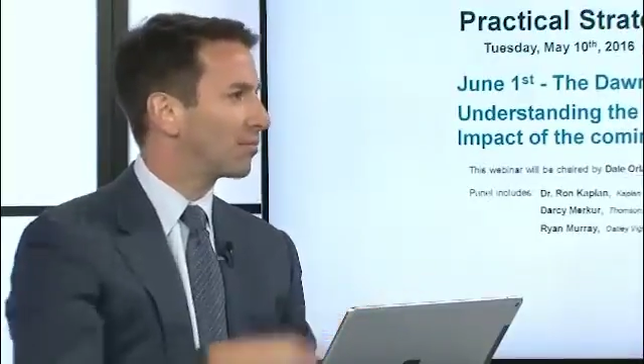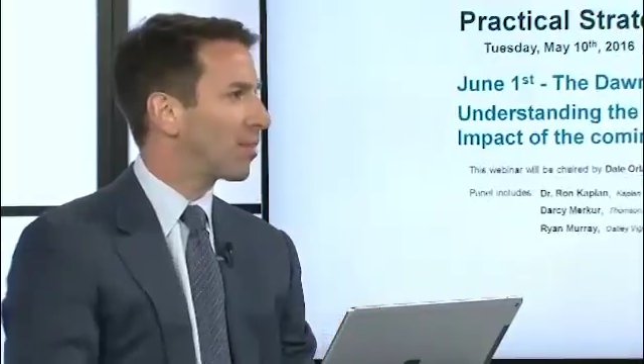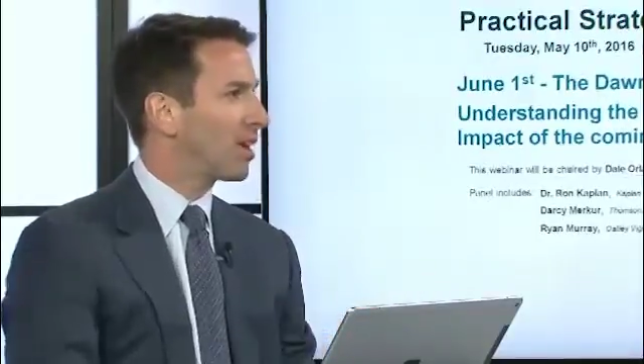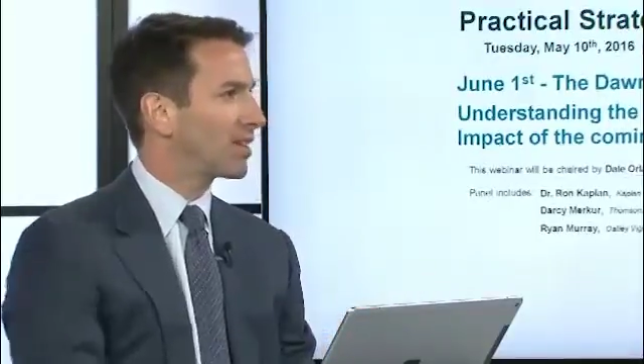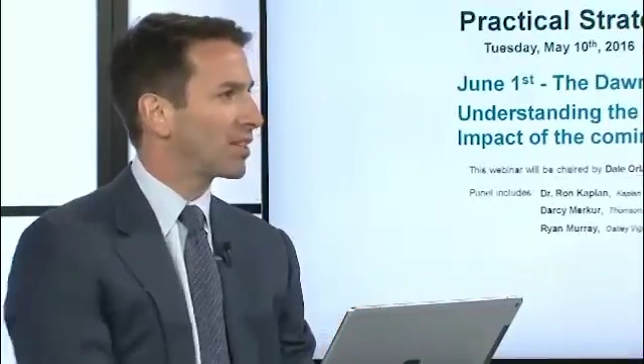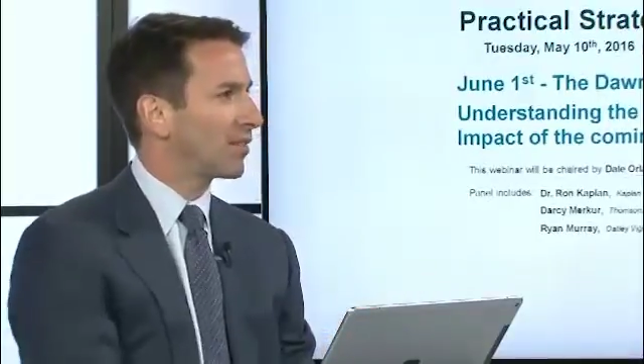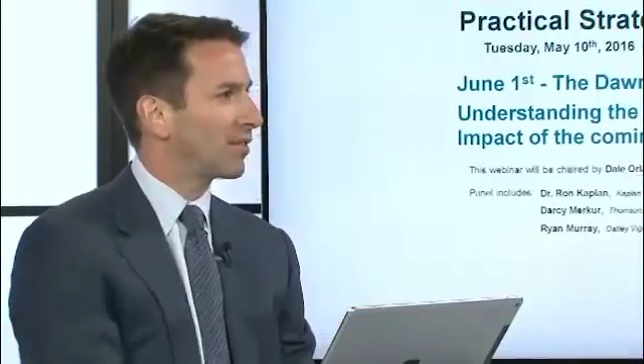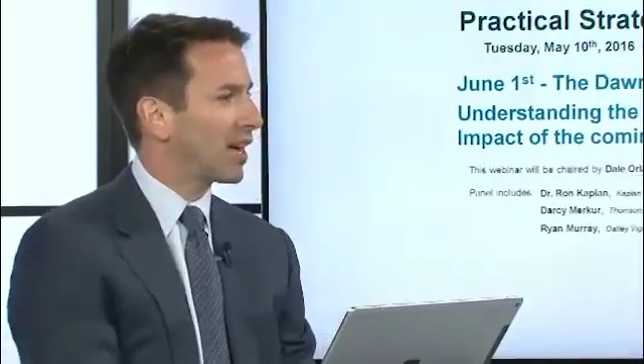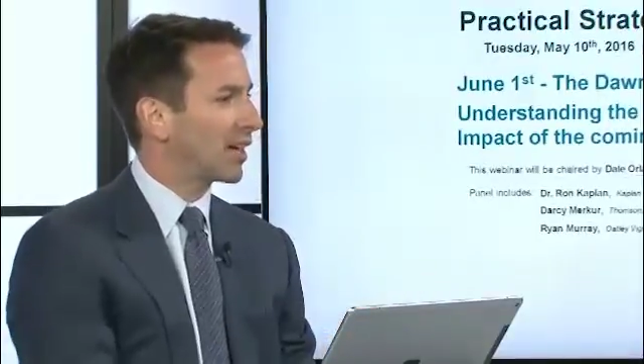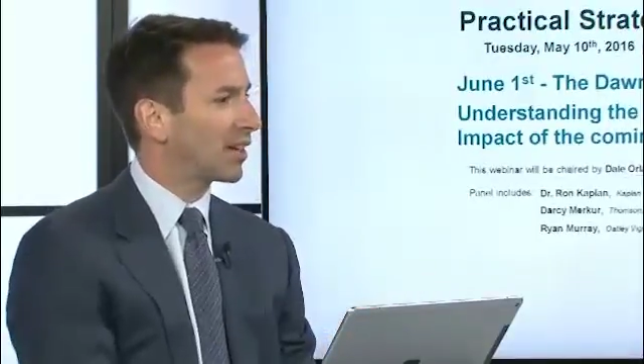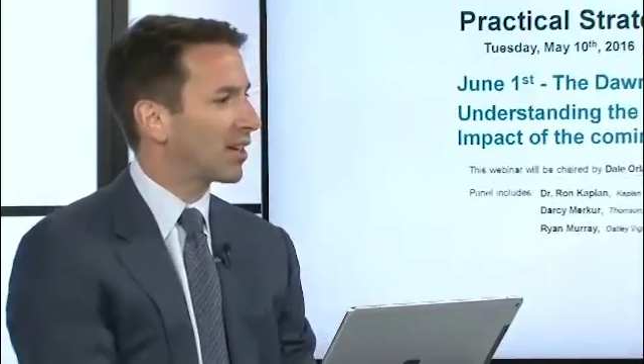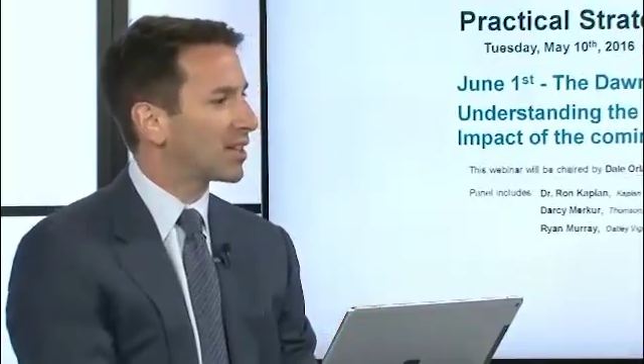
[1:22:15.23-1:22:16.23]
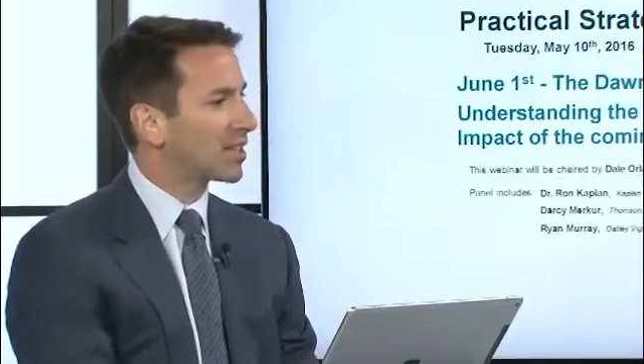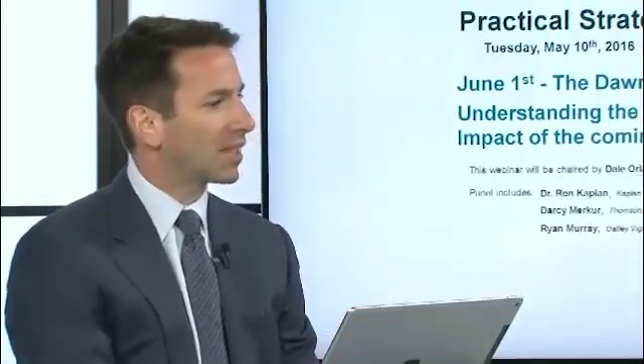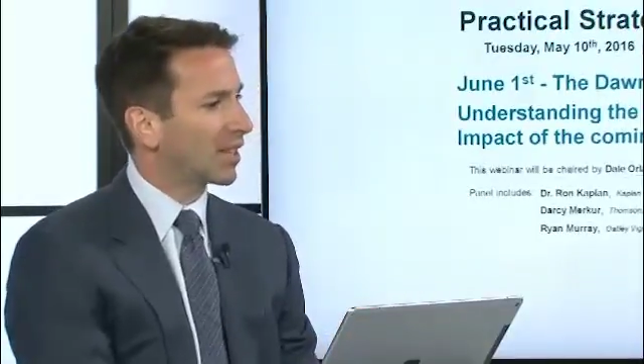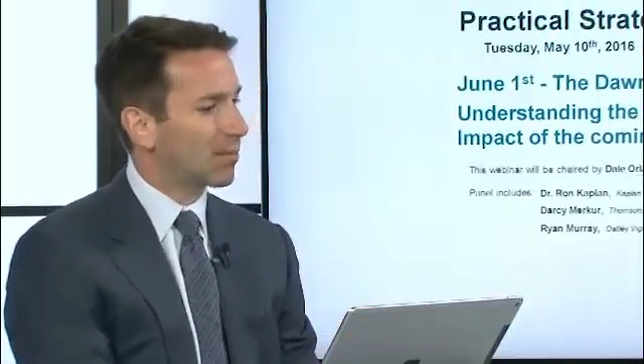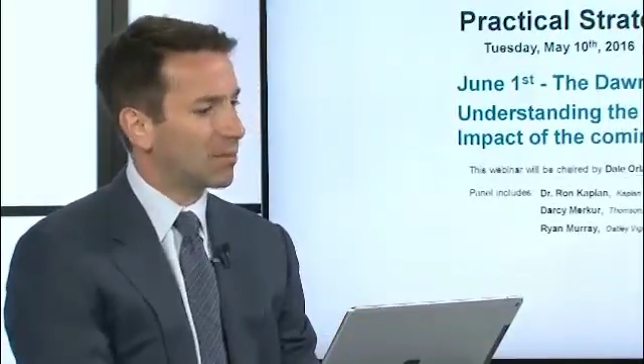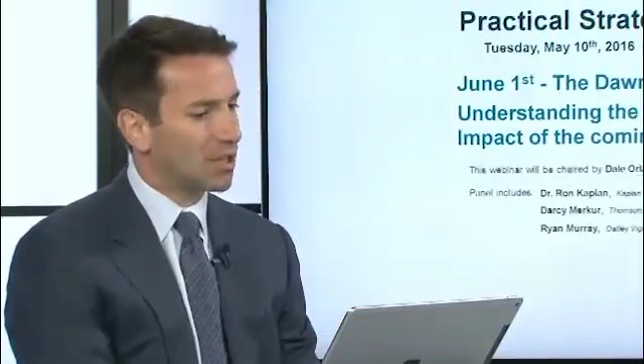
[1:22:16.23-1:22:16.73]
positive
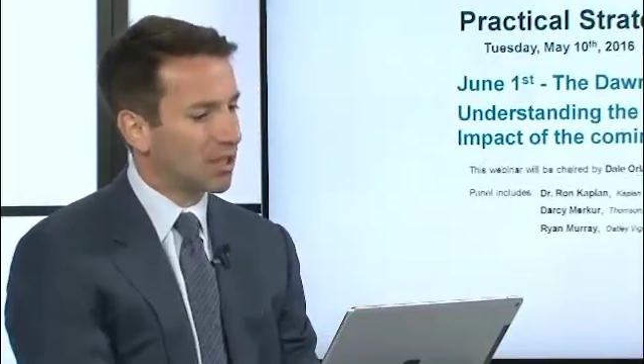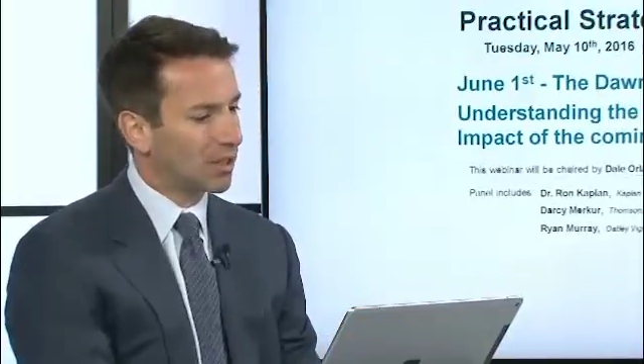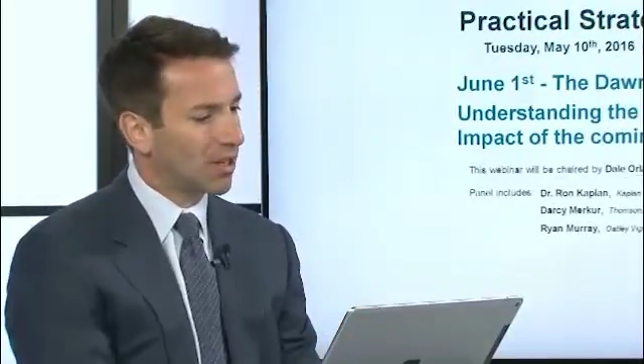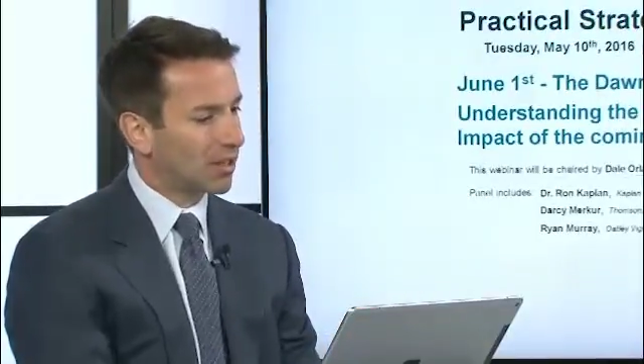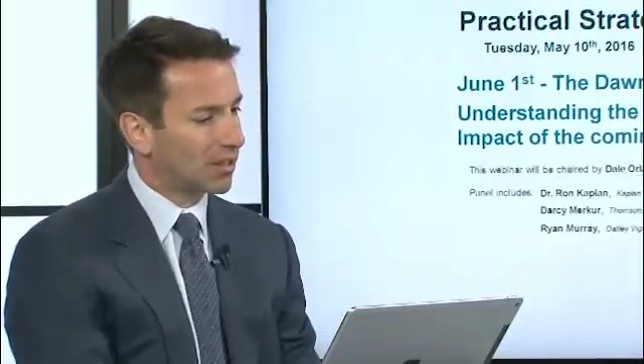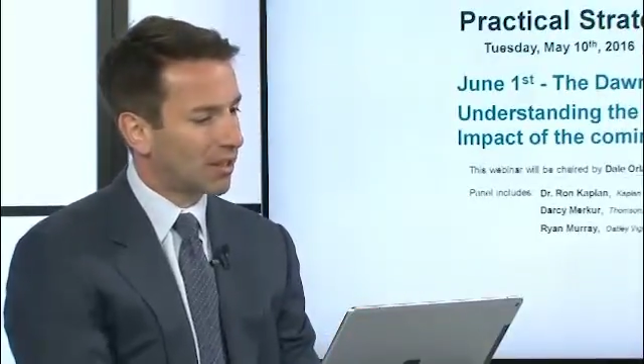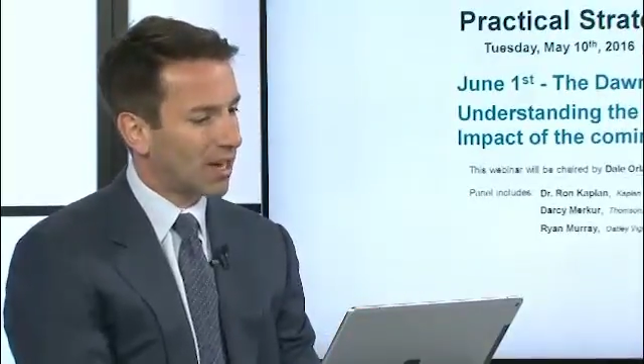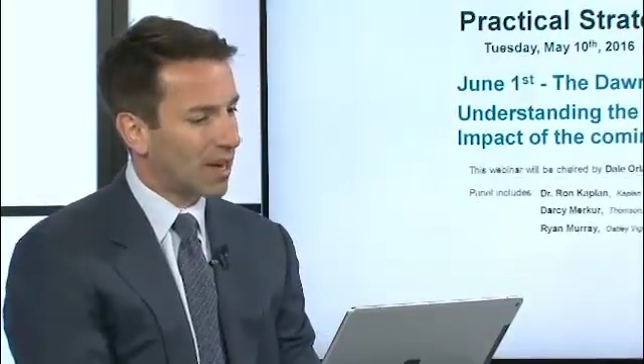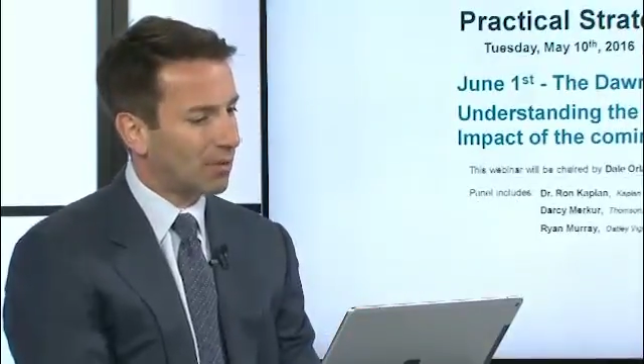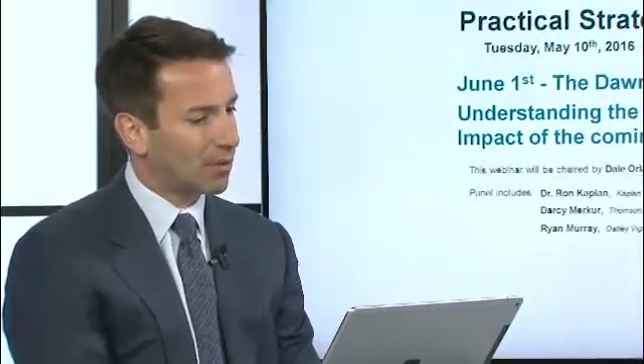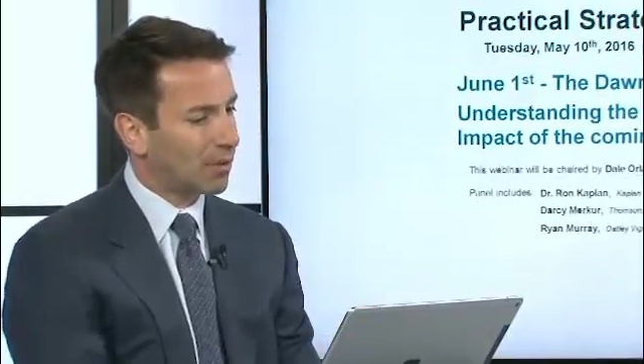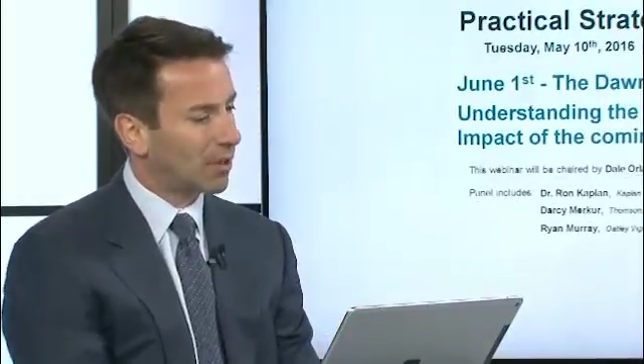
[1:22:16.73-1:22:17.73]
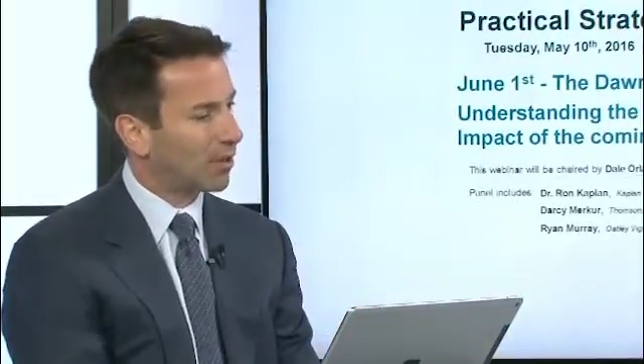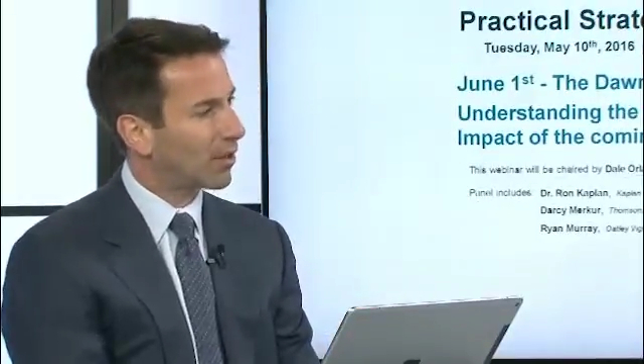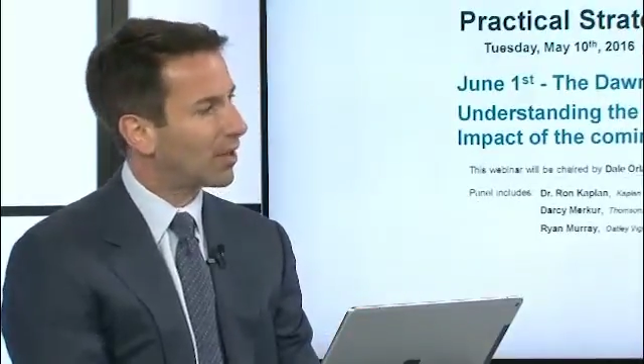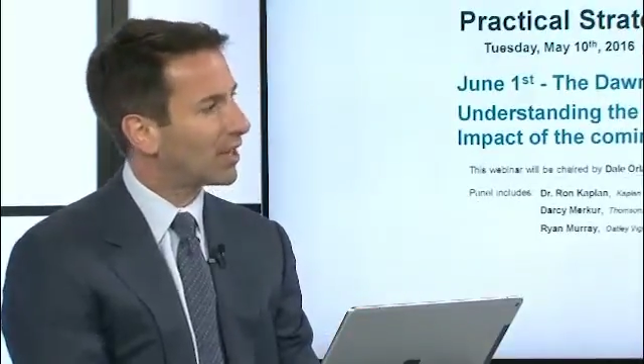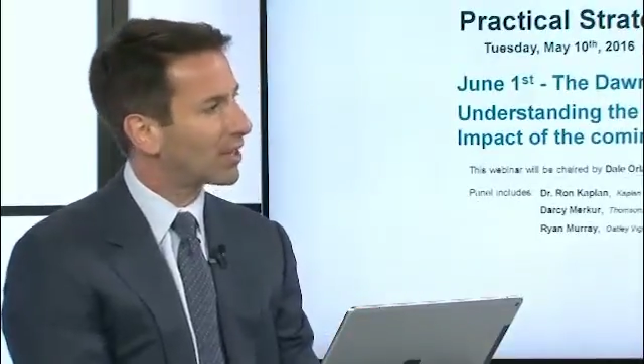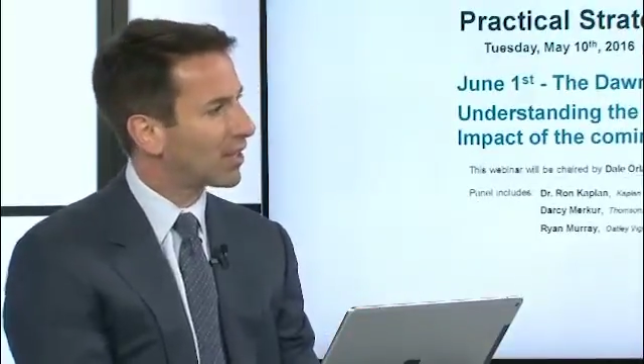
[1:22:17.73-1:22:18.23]
diagnostic imaging. Dr. Kaplan, what are your
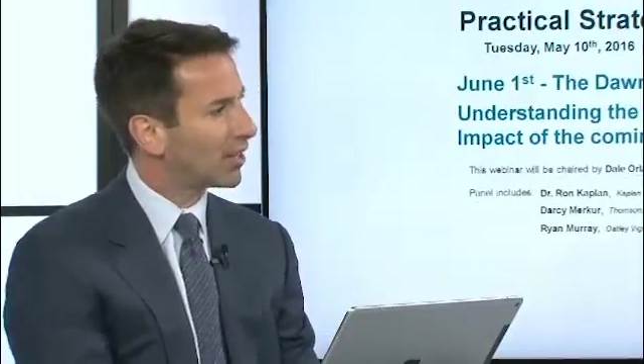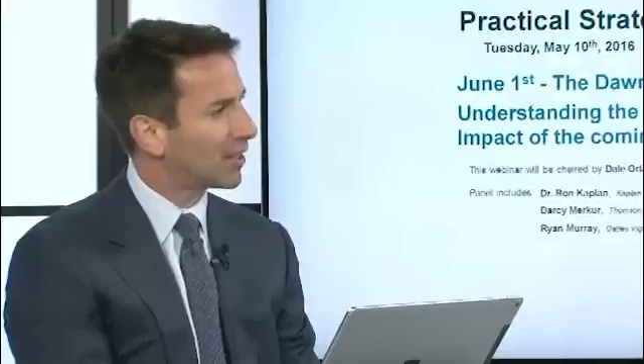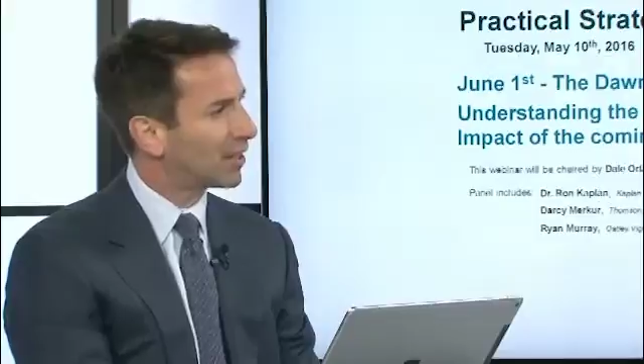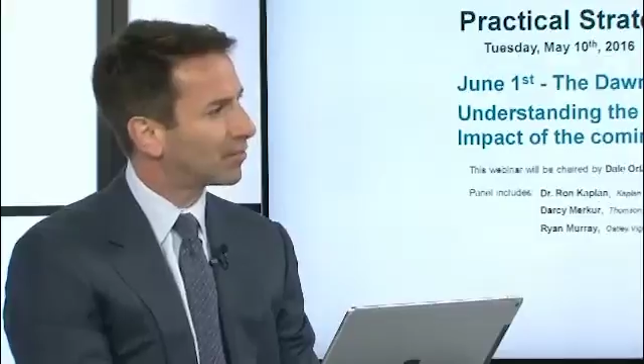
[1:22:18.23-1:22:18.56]
thoughts on that?